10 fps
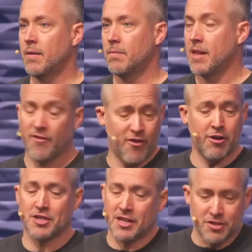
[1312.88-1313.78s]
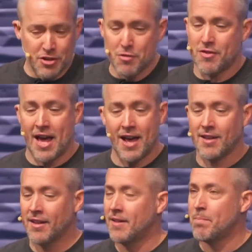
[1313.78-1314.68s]
And the Pharisees knew that.
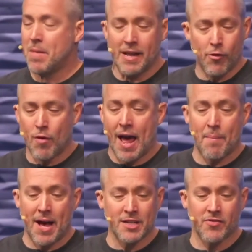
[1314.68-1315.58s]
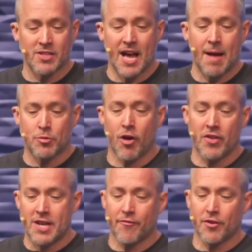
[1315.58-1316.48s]
Many of the rabbis at the time taught the
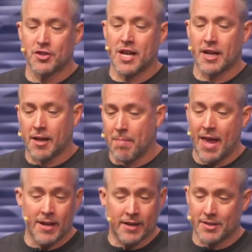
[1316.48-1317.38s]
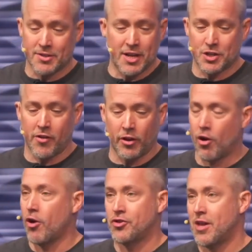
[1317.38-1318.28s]
difference in a command and concession of the
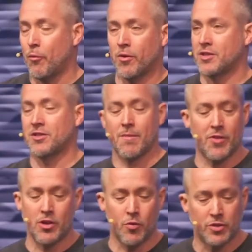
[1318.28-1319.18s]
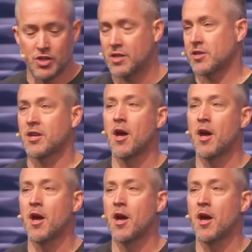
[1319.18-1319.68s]
law. That wasn't something new with Jesus.